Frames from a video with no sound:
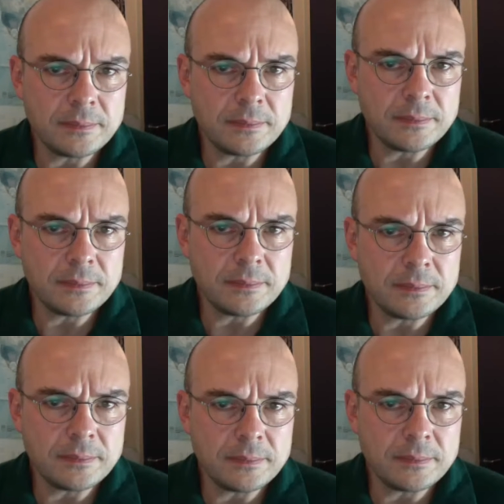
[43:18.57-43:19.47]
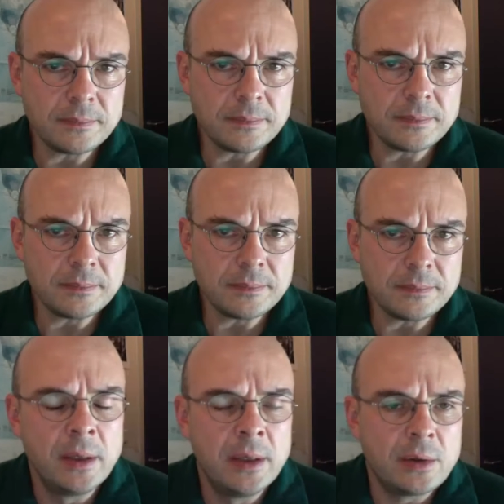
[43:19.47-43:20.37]
is that because
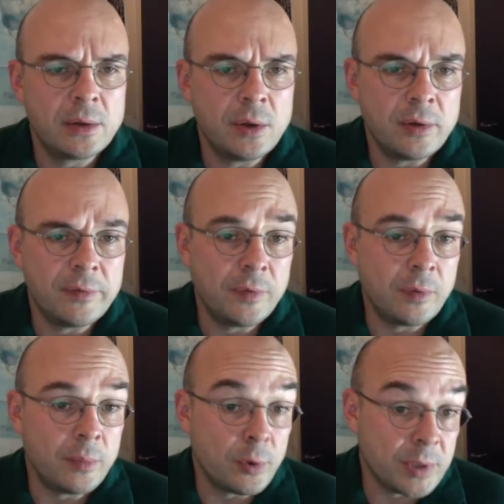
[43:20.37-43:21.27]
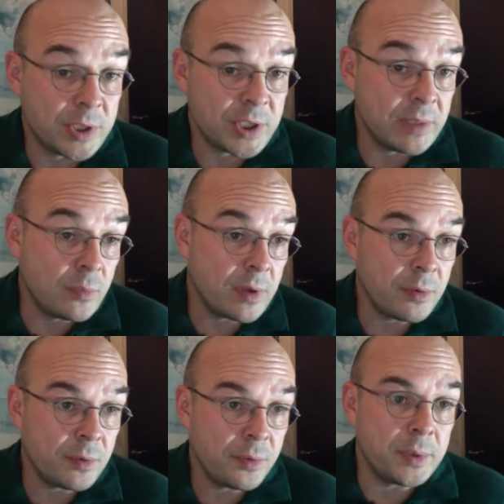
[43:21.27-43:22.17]
the former
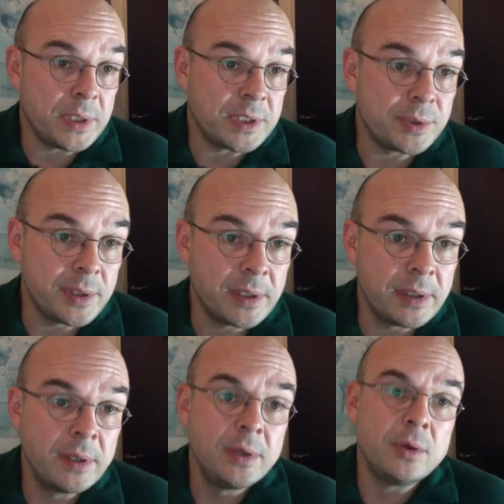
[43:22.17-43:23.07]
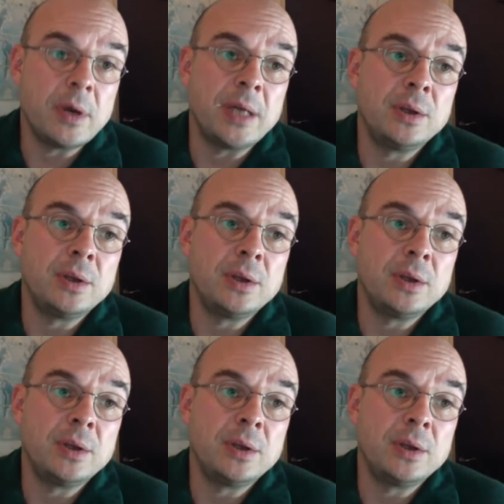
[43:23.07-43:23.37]
regime was authoritarian,